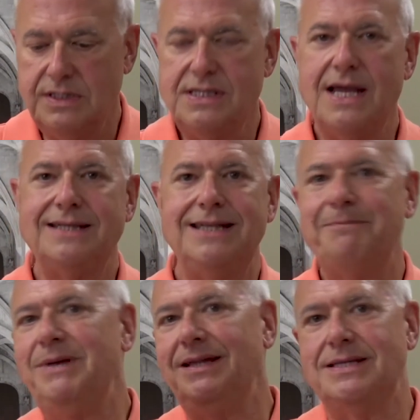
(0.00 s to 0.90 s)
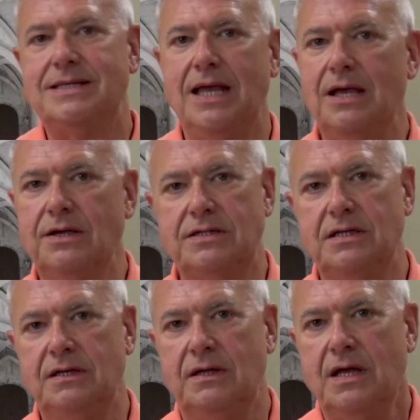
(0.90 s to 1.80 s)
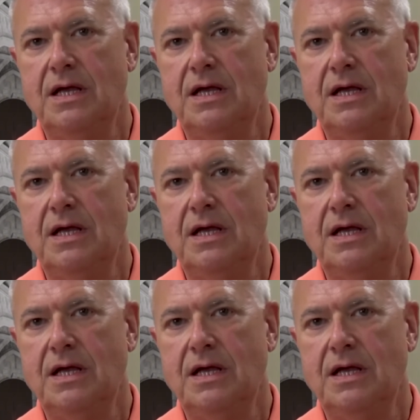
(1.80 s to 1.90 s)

is not tipping the scales in